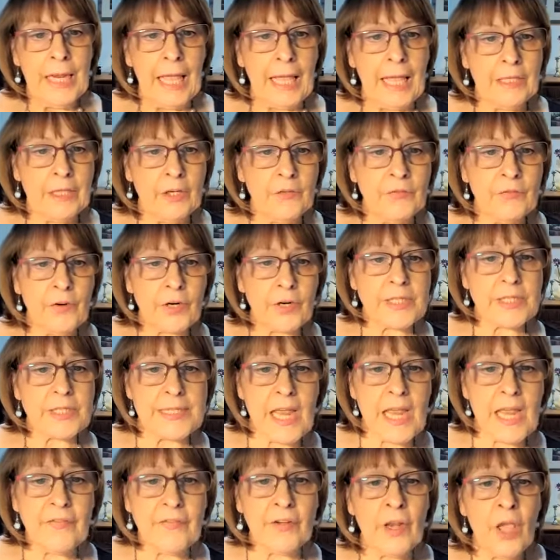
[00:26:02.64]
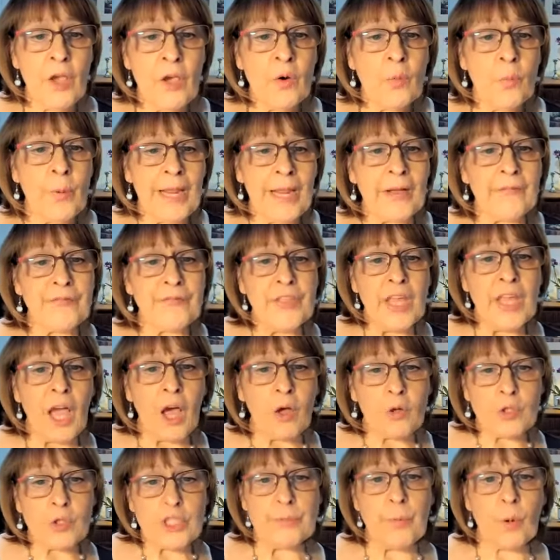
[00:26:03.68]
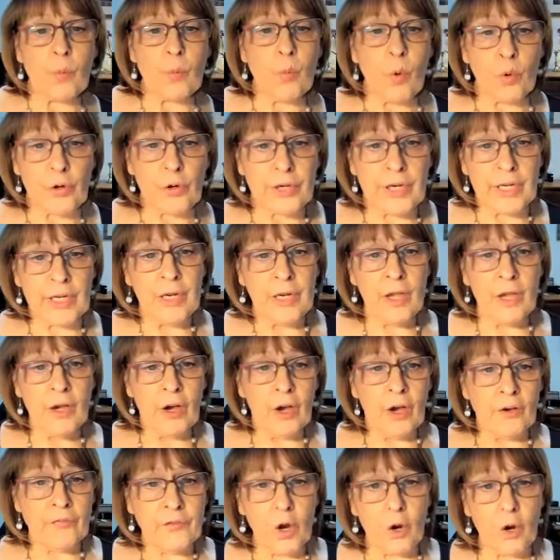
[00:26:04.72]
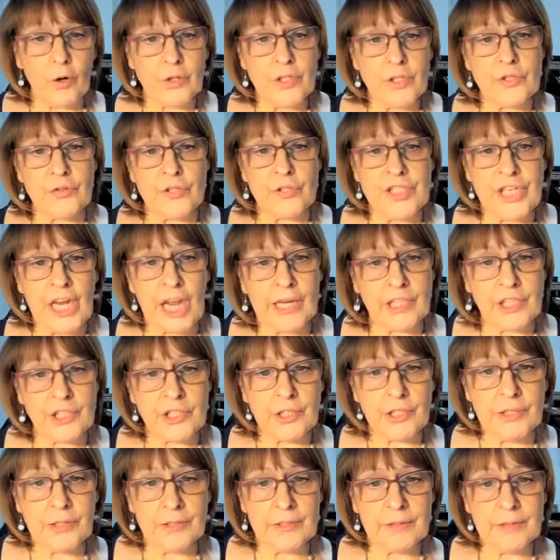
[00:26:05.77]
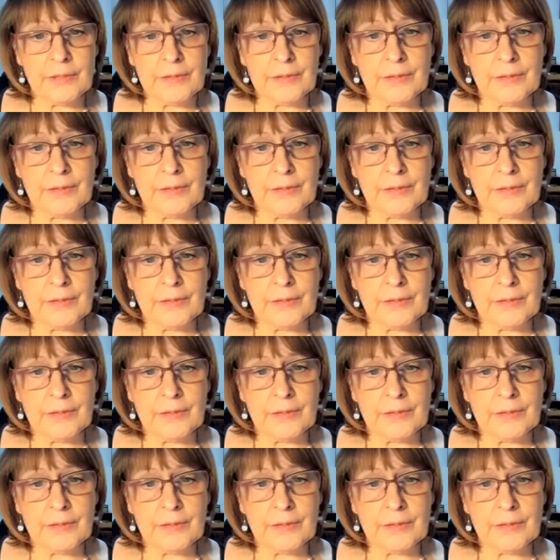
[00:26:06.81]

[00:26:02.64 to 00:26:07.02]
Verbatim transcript: And in verse 7, we have the ultimate warning of God's rejection.